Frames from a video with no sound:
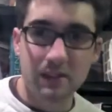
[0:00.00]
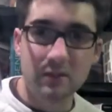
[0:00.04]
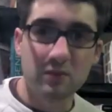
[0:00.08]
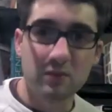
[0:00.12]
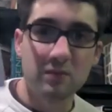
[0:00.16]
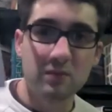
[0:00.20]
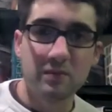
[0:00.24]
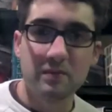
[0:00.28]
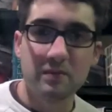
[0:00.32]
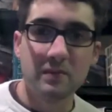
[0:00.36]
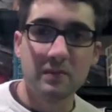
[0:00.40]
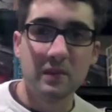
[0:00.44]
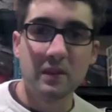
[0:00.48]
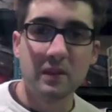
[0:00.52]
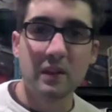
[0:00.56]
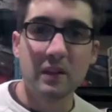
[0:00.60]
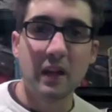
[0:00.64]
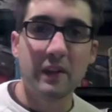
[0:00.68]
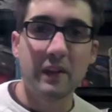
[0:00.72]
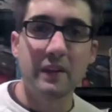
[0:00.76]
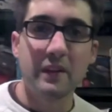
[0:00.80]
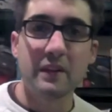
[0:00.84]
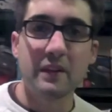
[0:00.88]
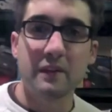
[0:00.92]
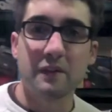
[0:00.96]
This is
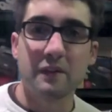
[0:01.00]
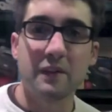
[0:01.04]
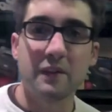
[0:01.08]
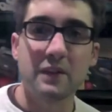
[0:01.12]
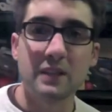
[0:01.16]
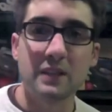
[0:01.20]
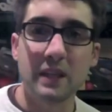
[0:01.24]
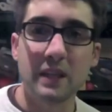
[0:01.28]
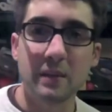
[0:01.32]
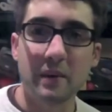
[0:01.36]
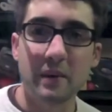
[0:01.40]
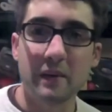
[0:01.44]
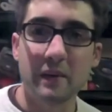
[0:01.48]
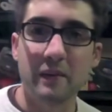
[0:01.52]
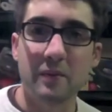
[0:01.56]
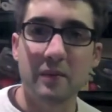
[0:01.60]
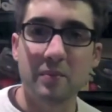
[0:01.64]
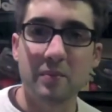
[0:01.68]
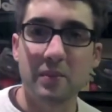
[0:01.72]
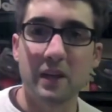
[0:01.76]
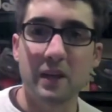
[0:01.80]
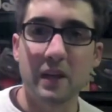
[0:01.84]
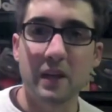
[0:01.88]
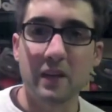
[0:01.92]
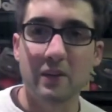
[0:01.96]
I think the first game
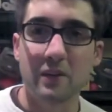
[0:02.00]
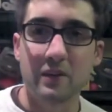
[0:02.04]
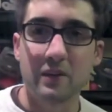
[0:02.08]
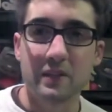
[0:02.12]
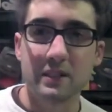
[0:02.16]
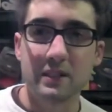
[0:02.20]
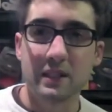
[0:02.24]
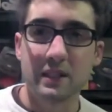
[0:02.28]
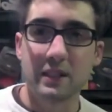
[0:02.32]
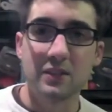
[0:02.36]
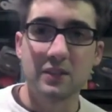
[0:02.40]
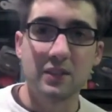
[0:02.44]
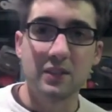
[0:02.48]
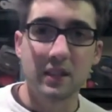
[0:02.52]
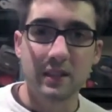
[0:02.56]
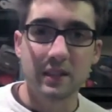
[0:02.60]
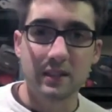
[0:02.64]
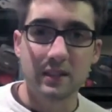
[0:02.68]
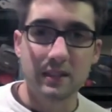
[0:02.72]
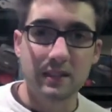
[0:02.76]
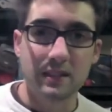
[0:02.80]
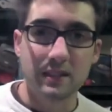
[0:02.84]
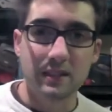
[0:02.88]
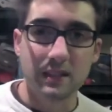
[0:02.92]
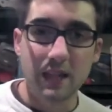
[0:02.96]
I ever played on the Sega
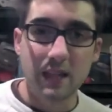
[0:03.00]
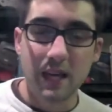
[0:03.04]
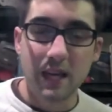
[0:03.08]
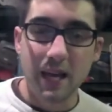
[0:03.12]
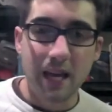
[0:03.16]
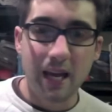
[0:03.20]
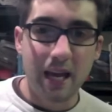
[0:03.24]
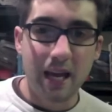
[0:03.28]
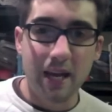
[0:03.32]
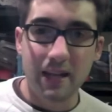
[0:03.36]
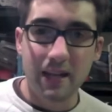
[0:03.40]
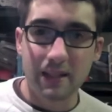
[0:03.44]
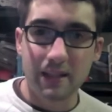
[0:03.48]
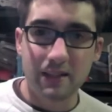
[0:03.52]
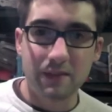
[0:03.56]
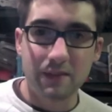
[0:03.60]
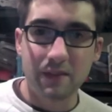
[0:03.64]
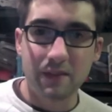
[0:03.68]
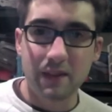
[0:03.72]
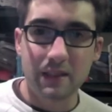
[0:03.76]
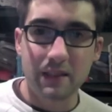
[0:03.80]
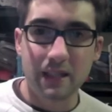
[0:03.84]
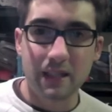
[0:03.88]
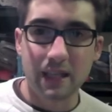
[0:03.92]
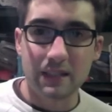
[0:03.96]
Genesis, and
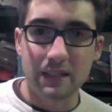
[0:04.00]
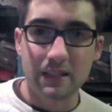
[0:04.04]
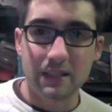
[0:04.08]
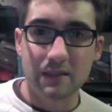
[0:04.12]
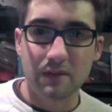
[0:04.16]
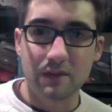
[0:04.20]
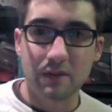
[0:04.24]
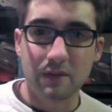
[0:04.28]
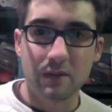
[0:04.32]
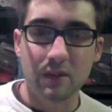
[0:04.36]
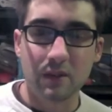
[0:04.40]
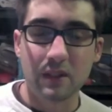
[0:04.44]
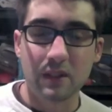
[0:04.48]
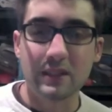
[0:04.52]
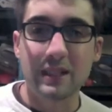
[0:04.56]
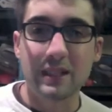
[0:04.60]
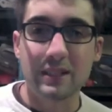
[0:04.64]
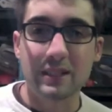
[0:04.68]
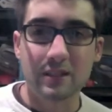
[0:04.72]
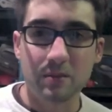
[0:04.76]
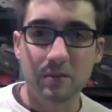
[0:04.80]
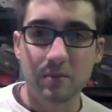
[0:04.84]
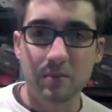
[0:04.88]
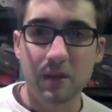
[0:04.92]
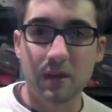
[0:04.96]
it's fantastic
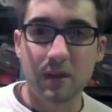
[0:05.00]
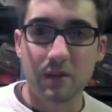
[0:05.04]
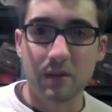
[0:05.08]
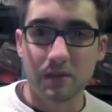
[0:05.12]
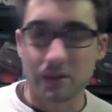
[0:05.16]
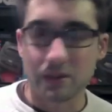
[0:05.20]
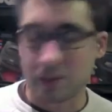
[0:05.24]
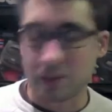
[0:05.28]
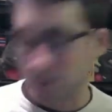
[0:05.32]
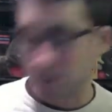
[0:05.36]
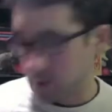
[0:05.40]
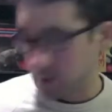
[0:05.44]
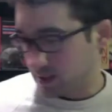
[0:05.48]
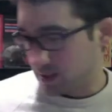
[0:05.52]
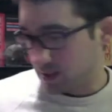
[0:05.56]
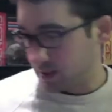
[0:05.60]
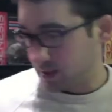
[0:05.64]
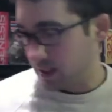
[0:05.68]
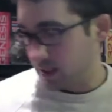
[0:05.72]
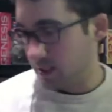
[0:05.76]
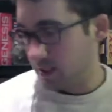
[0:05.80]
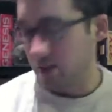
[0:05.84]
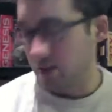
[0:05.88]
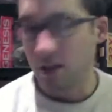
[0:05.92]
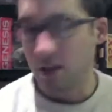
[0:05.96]
for it. It's actually better on the
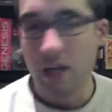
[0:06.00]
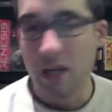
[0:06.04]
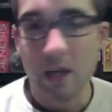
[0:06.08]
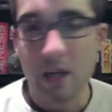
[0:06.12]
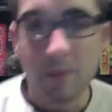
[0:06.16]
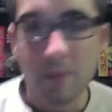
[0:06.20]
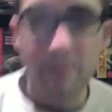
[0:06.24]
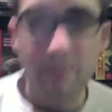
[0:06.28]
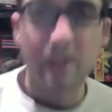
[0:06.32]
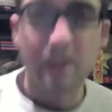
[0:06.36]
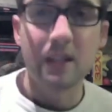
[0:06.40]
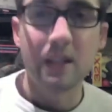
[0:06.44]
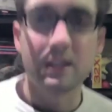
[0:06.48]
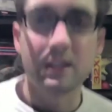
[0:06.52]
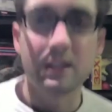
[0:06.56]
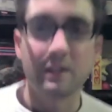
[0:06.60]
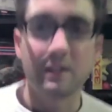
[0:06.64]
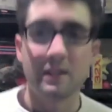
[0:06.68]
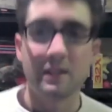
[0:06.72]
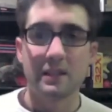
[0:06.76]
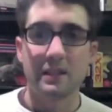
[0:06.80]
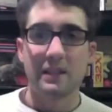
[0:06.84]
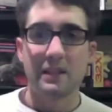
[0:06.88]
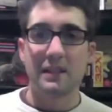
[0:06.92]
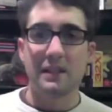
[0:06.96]
Super Nintendo
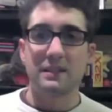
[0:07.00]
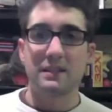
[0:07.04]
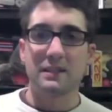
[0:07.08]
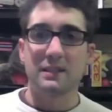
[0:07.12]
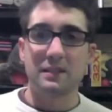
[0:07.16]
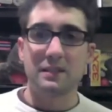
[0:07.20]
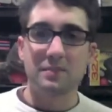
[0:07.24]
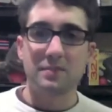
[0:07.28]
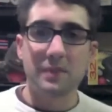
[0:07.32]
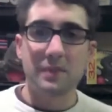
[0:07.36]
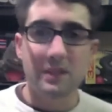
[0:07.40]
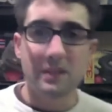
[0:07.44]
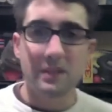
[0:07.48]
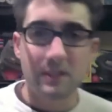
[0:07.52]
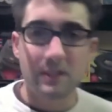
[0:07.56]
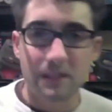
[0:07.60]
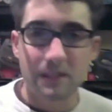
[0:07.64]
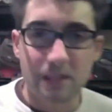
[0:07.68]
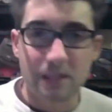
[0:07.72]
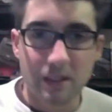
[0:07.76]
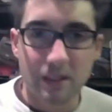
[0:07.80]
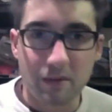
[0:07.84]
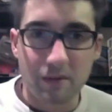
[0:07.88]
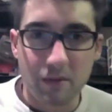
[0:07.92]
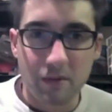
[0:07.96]
because of it has 6
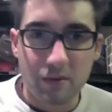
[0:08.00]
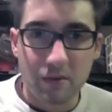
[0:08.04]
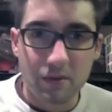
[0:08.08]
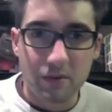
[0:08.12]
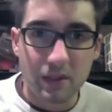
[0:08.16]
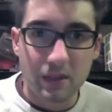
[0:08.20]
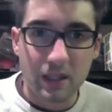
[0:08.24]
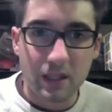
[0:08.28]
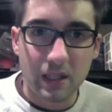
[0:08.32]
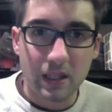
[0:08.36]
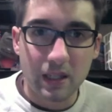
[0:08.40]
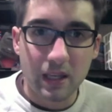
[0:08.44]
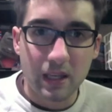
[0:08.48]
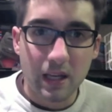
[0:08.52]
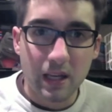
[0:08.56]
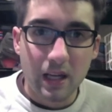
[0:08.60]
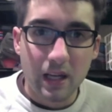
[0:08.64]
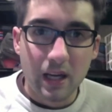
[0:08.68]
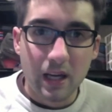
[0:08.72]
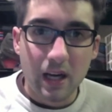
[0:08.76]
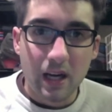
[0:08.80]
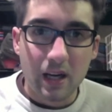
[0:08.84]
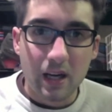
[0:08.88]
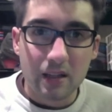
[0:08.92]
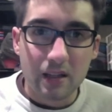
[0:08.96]
buttons instead of 3.
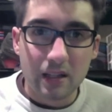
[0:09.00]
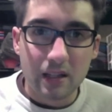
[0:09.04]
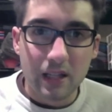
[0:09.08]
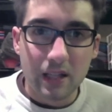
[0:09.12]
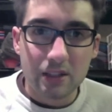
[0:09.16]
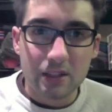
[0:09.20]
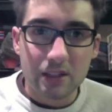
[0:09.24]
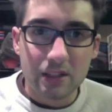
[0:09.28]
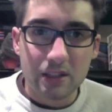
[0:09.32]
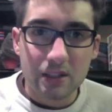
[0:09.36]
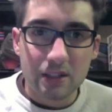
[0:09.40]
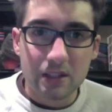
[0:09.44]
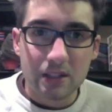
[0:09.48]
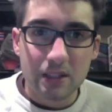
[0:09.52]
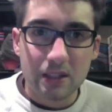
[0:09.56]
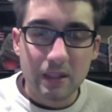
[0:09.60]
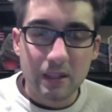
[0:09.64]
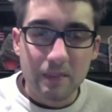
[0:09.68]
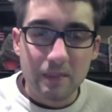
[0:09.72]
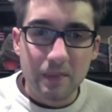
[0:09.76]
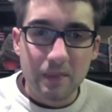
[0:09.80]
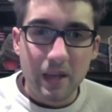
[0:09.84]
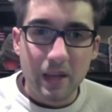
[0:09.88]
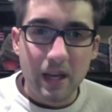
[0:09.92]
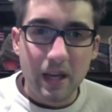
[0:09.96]

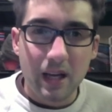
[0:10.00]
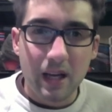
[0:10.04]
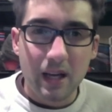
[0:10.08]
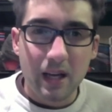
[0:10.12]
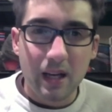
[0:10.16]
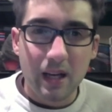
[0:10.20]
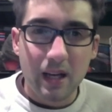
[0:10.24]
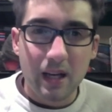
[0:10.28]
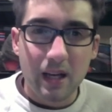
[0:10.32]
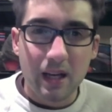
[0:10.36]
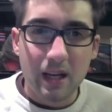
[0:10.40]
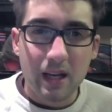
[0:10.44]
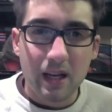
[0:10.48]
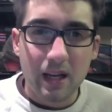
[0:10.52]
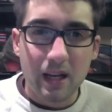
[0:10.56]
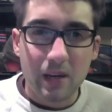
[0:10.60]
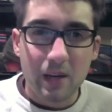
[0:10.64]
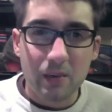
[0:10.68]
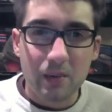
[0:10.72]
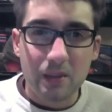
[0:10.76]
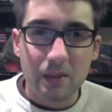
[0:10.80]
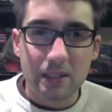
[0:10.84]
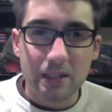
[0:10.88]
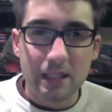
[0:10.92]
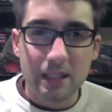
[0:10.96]
Legend,
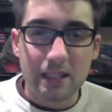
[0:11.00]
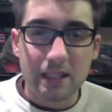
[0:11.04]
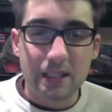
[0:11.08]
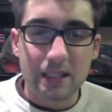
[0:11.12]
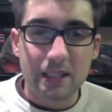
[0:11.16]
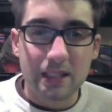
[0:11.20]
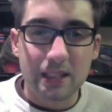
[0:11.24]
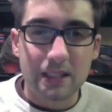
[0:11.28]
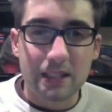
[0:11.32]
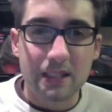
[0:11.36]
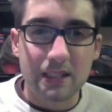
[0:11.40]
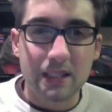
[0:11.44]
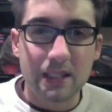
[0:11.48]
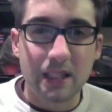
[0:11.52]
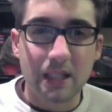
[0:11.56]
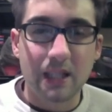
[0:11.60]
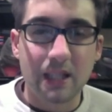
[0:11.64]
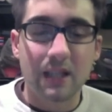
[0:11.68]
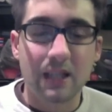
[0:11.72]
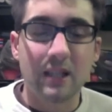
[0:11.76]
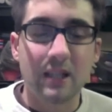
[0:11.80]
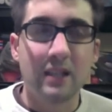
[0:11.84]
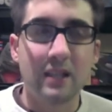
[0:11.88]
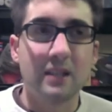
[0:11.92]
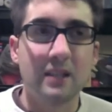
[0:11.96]
I want to say this
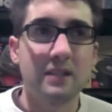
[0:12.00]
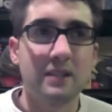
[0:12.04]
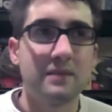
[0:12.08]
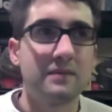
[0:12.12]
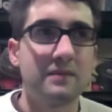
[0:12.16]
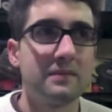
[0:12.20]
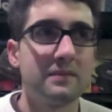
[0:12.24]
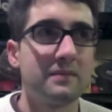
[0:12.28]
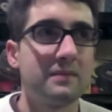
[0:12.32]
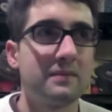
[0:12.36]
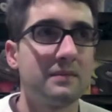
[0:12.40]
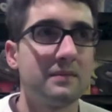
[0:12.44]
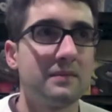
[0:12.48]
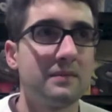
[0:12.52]
is I